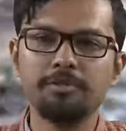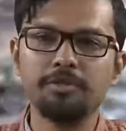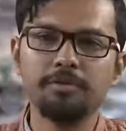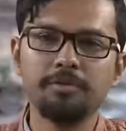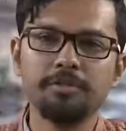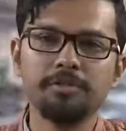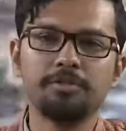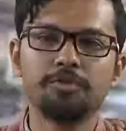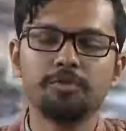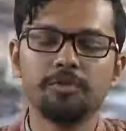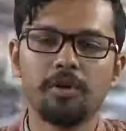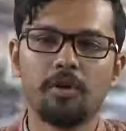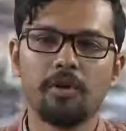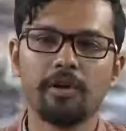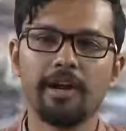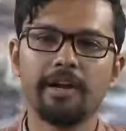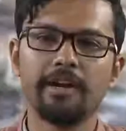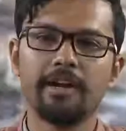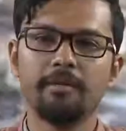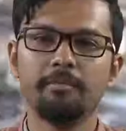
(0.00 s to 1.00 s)
students to the
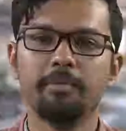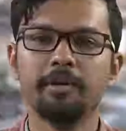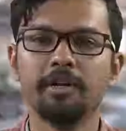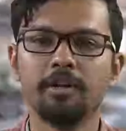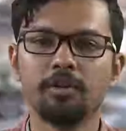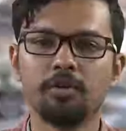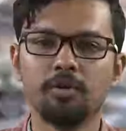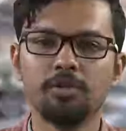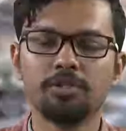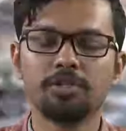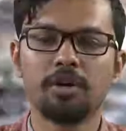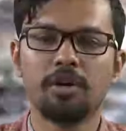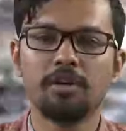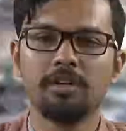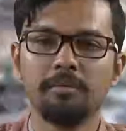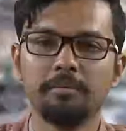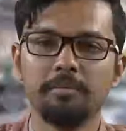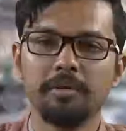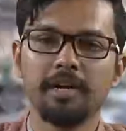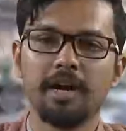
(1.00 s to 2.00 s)
online NPTEL course
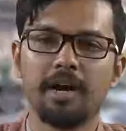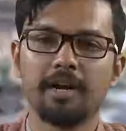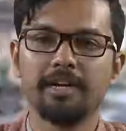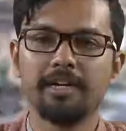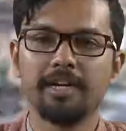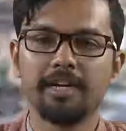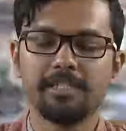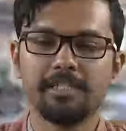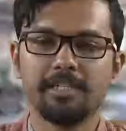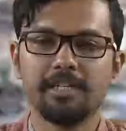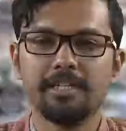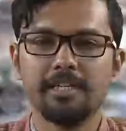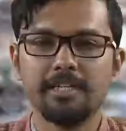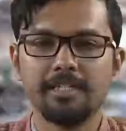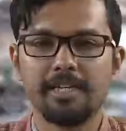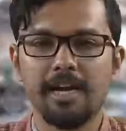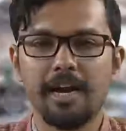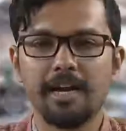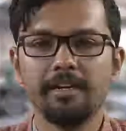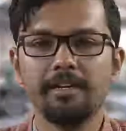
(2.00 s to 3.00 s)
Contemporary Architecture and
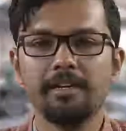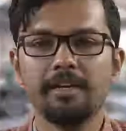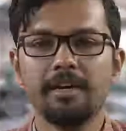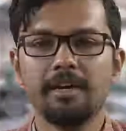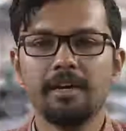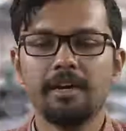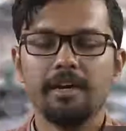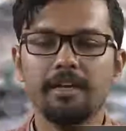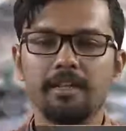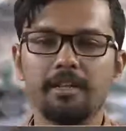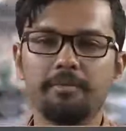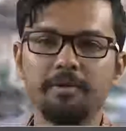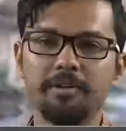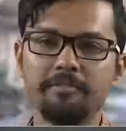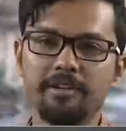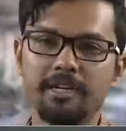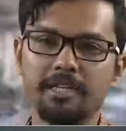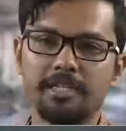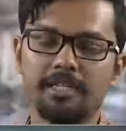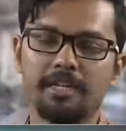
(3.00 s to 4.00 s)
Design. In the
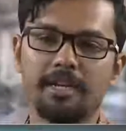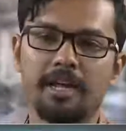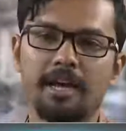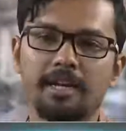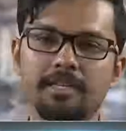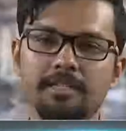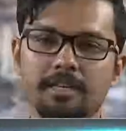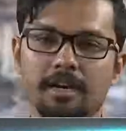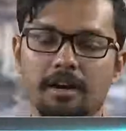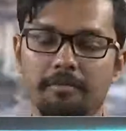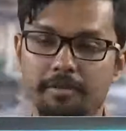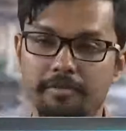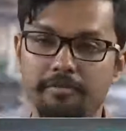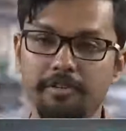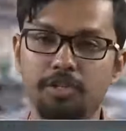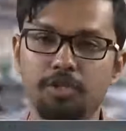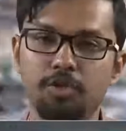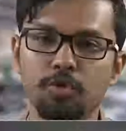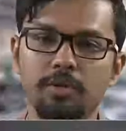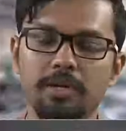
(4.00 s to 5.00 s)
previous class, uh,
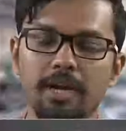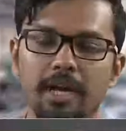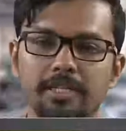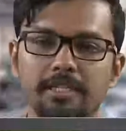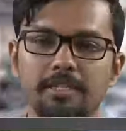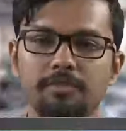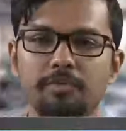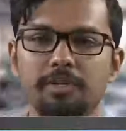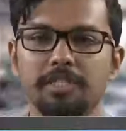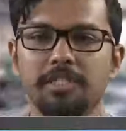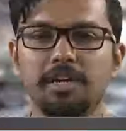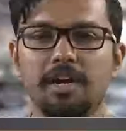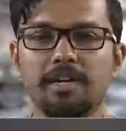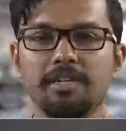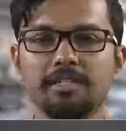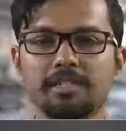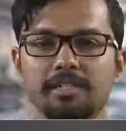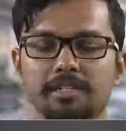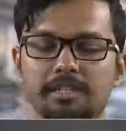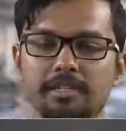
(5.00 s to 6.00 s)
previous two classes we
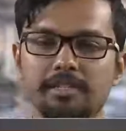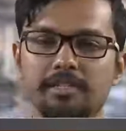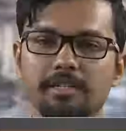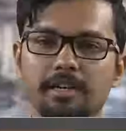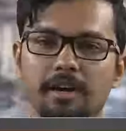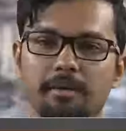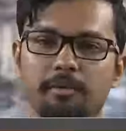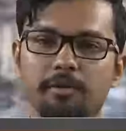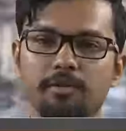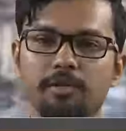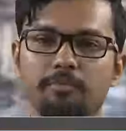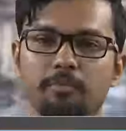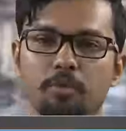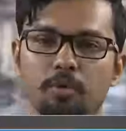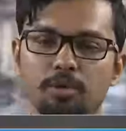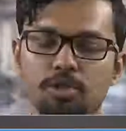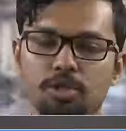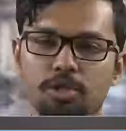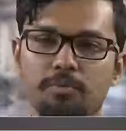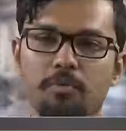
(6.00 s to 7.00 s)
started discussing about the
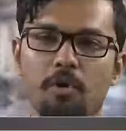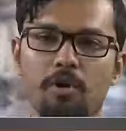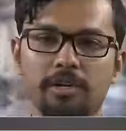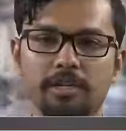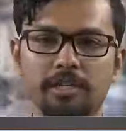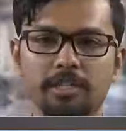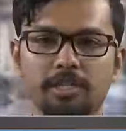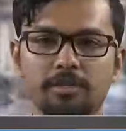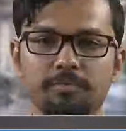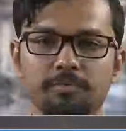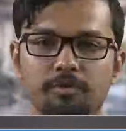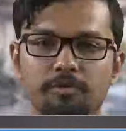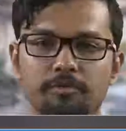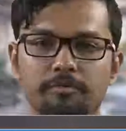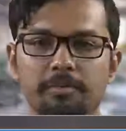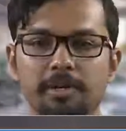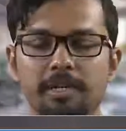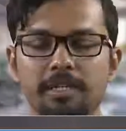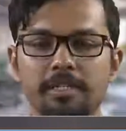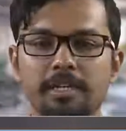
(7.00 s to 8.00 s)
postmodernist
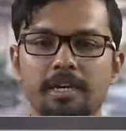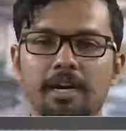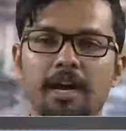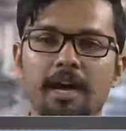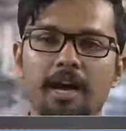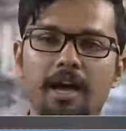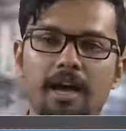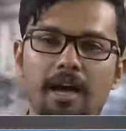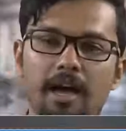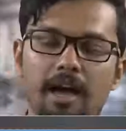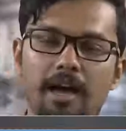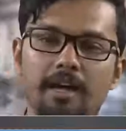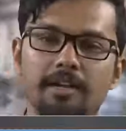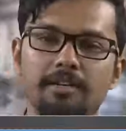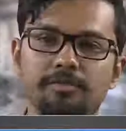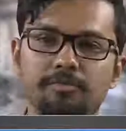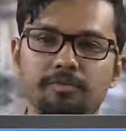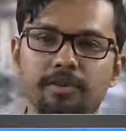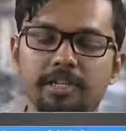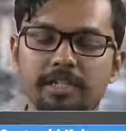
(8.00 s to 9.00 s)
movement
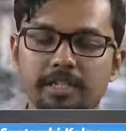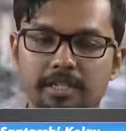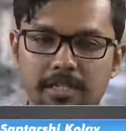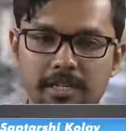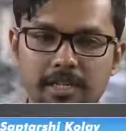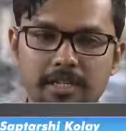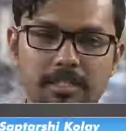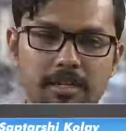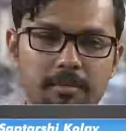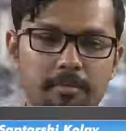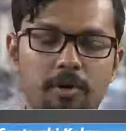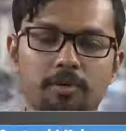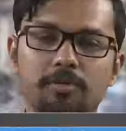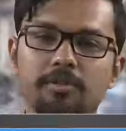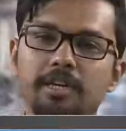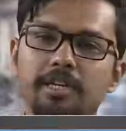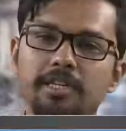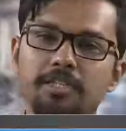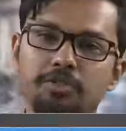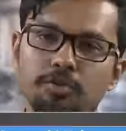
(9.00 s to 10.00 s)
and we discussed about
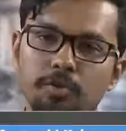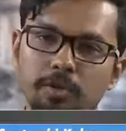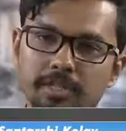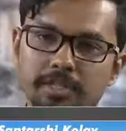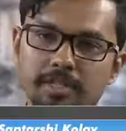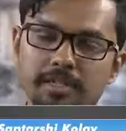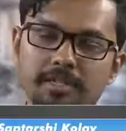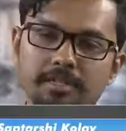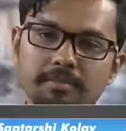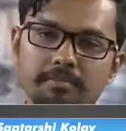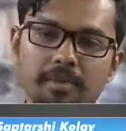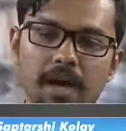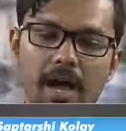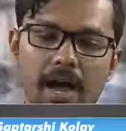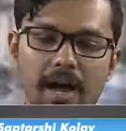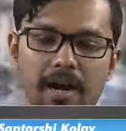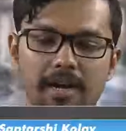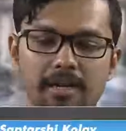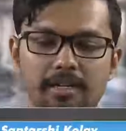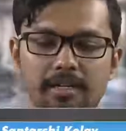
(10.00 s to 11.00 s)
the historicism
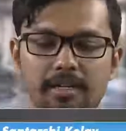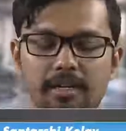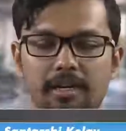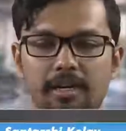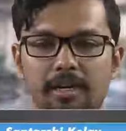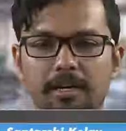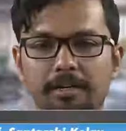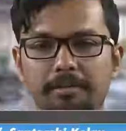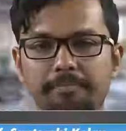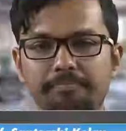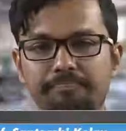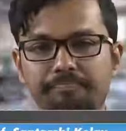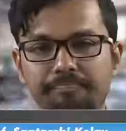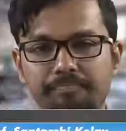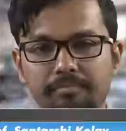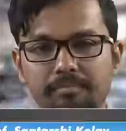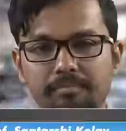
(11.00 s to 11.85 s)
and um,